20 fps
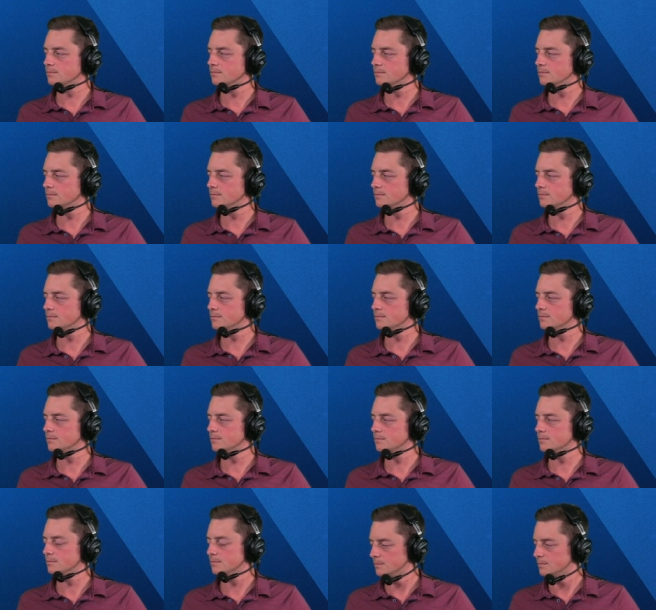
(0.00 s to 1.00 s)
every single
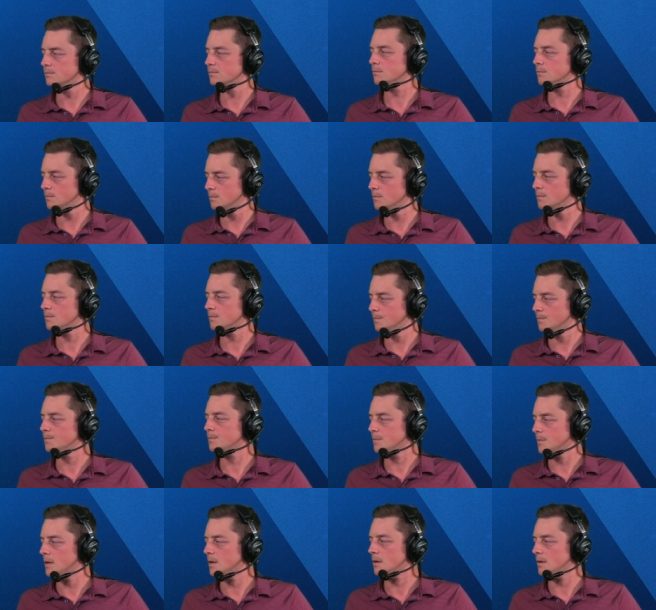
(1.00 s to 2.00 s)
team with Curry
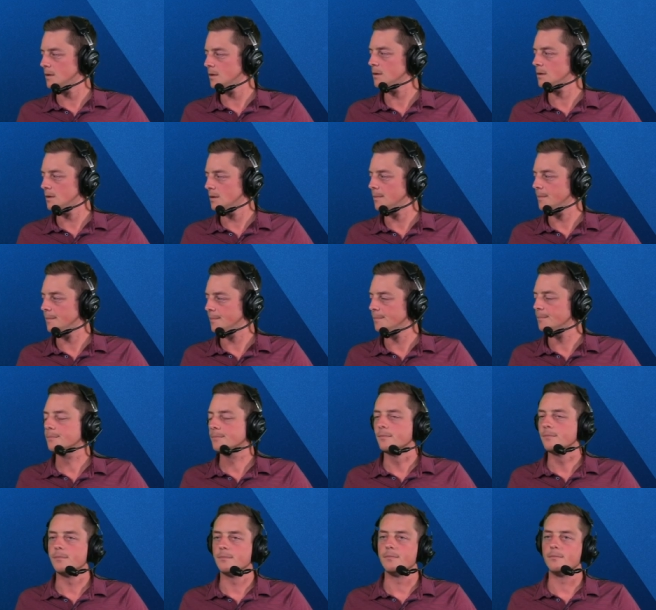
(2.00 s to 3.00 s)
becomes an instant
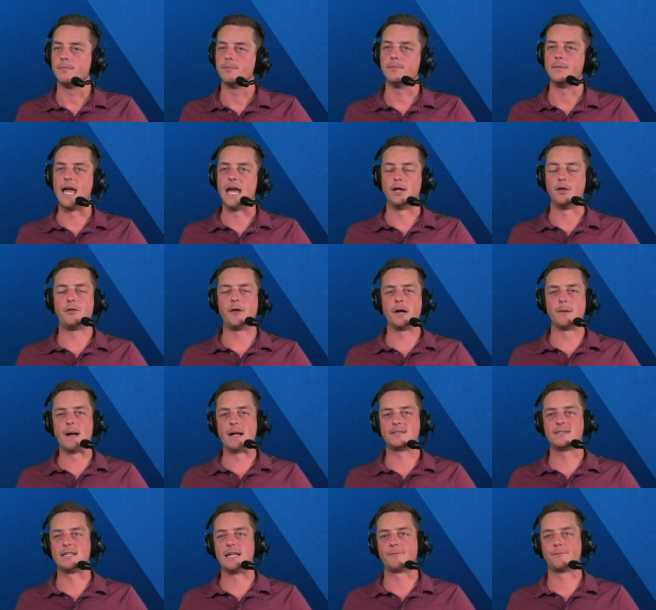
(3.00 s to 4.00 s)
contender. Yeah, you think
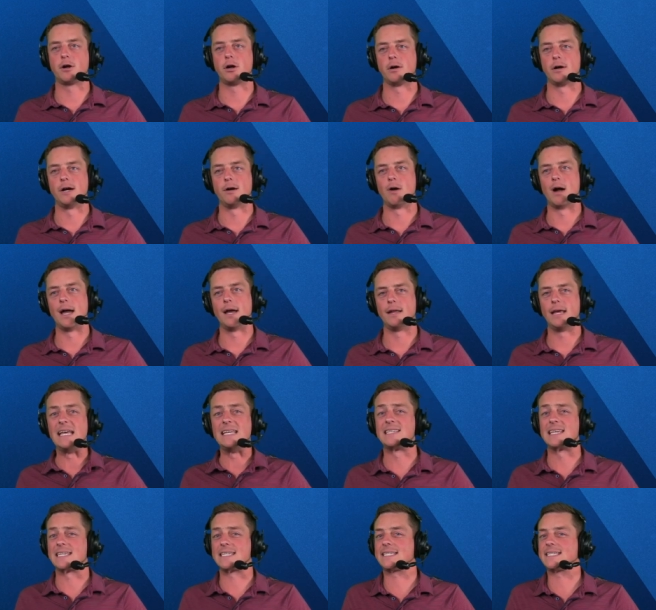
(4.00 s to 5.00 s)
about Steph Curry, right?
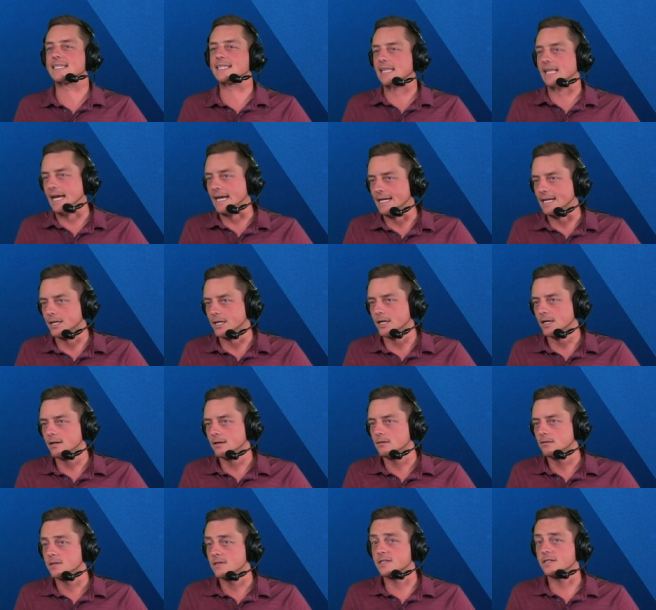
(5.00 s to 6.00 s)
He's a slighter,
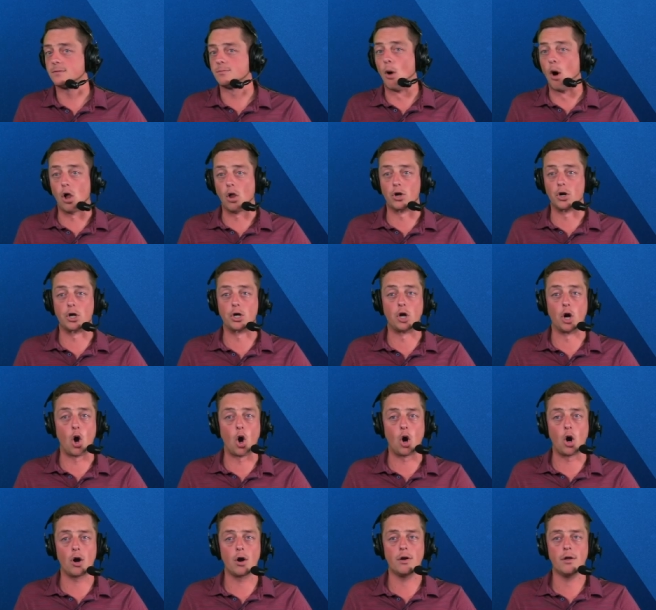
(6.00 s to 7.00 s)
smaller
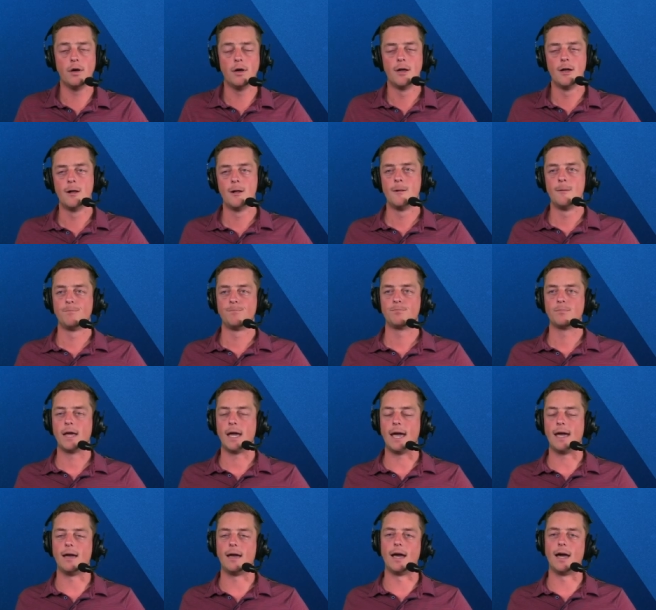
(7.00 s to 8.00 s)
guard,
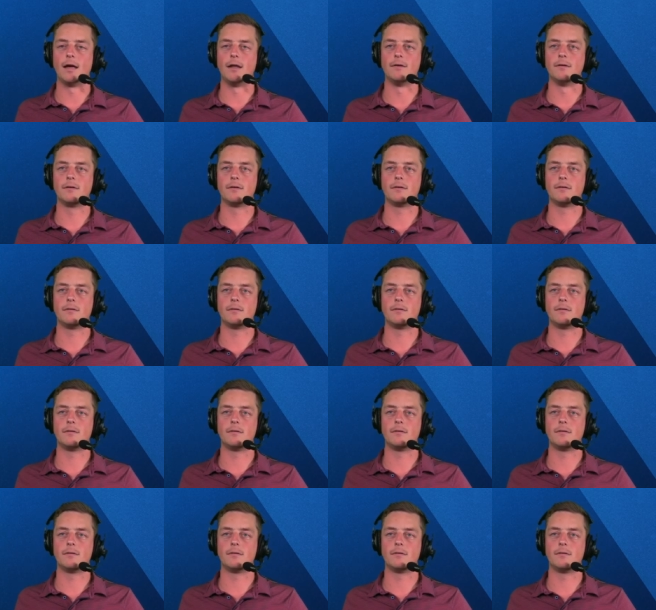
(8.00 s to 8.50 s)
and